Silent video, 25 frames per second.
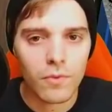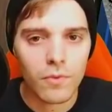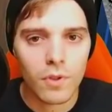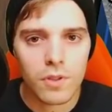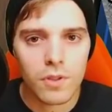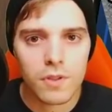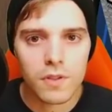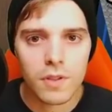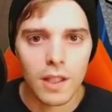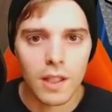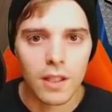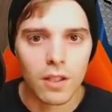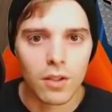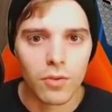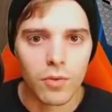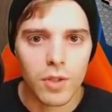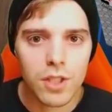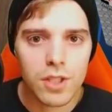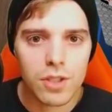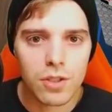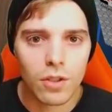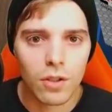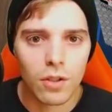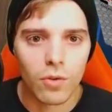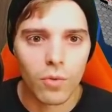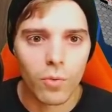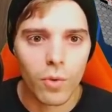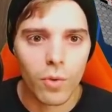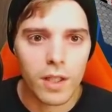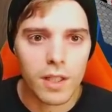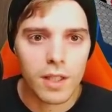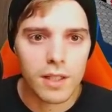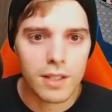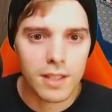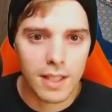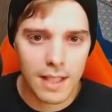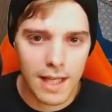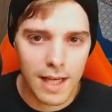Stellar Wish, so
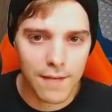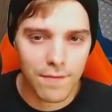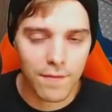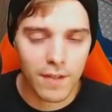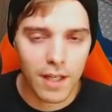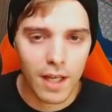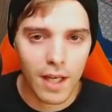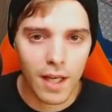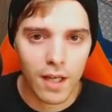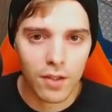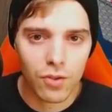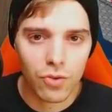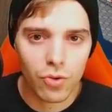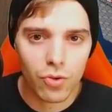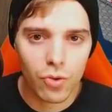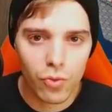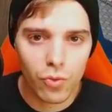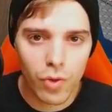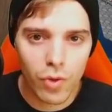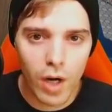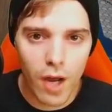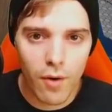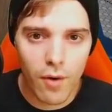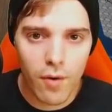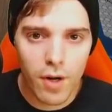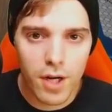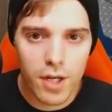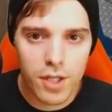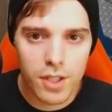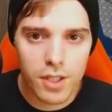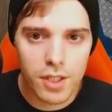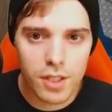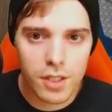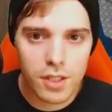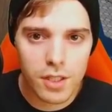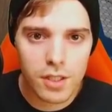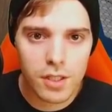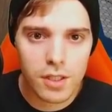what does he have in hand? 2 fire
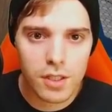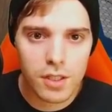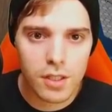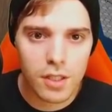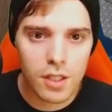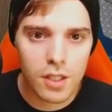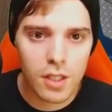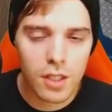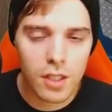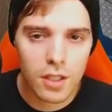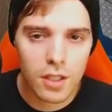energies.